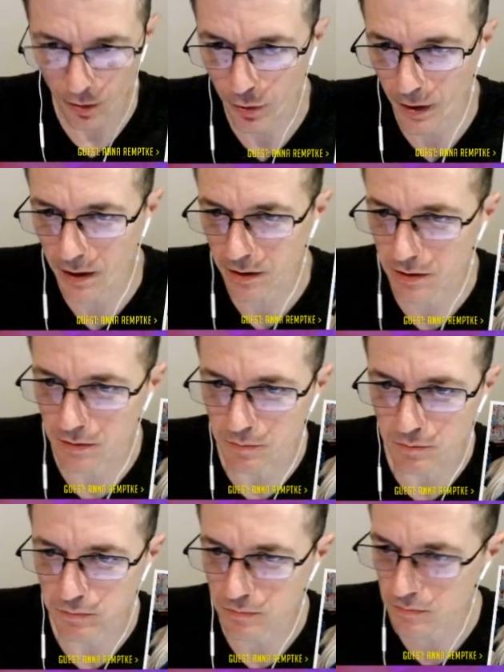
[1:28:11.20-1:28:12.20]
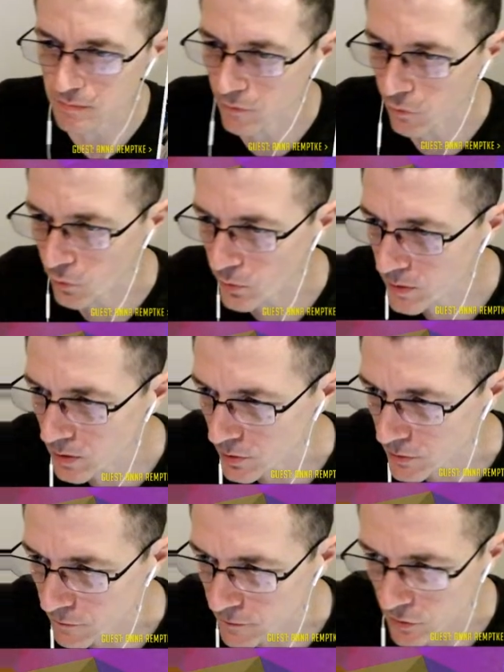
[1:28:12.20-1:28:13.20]
That could
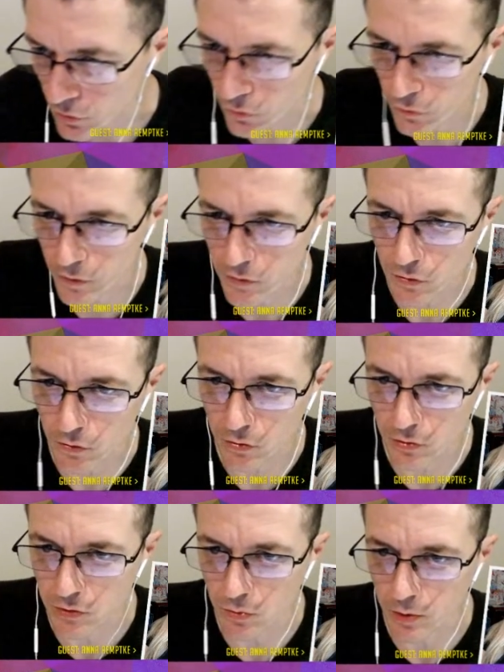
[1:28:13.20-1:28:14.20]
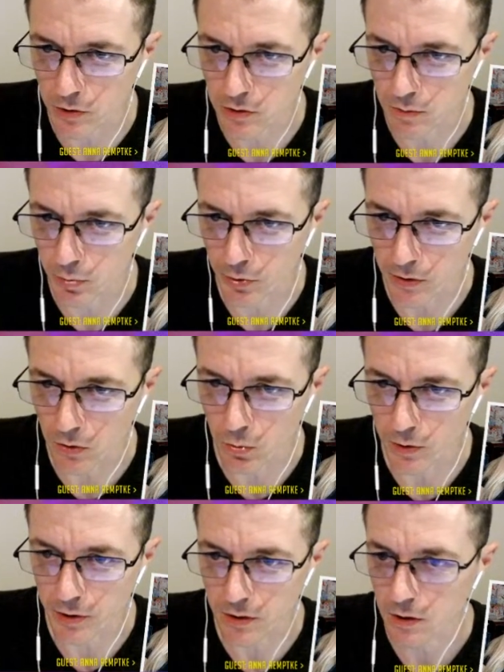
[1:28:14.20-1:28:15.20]
really just fix the situation pretty
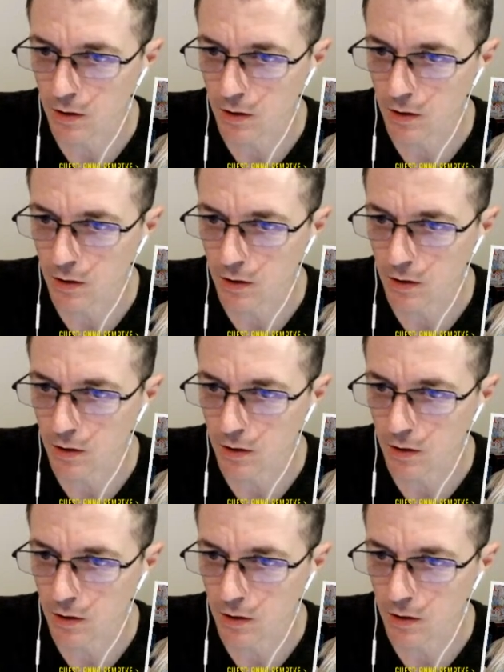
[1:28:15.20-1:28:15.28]
quick.